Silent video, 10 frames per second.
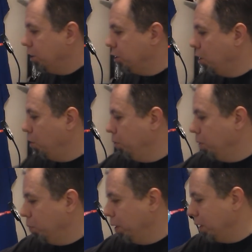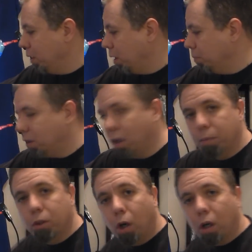so when it comes
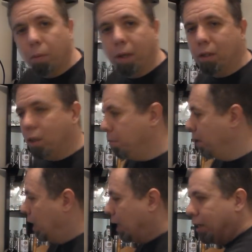time to talk about them,